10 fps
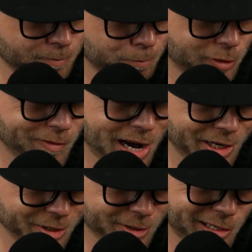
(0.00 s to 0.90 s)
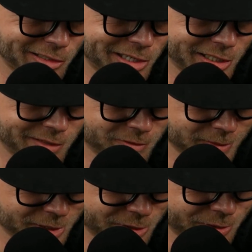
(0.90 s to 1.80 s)
providing your contact
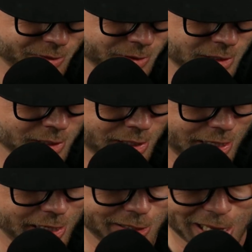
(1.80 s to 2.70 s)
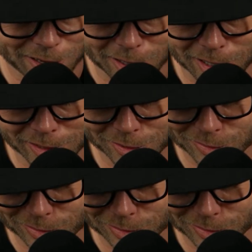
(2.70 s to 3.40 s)
information, and that Honda's